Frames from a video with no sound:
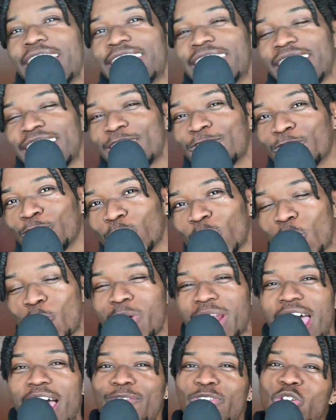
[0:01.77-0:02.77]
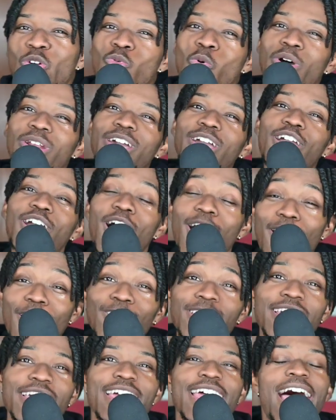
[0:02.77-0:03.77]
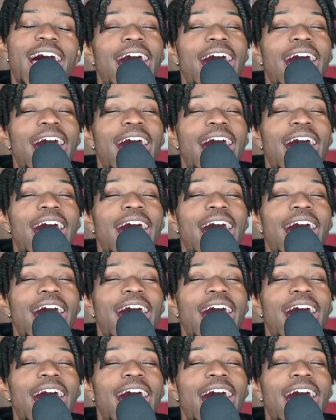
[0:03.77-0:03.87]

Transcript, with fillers: Kenny For Real, whatever you want to call it.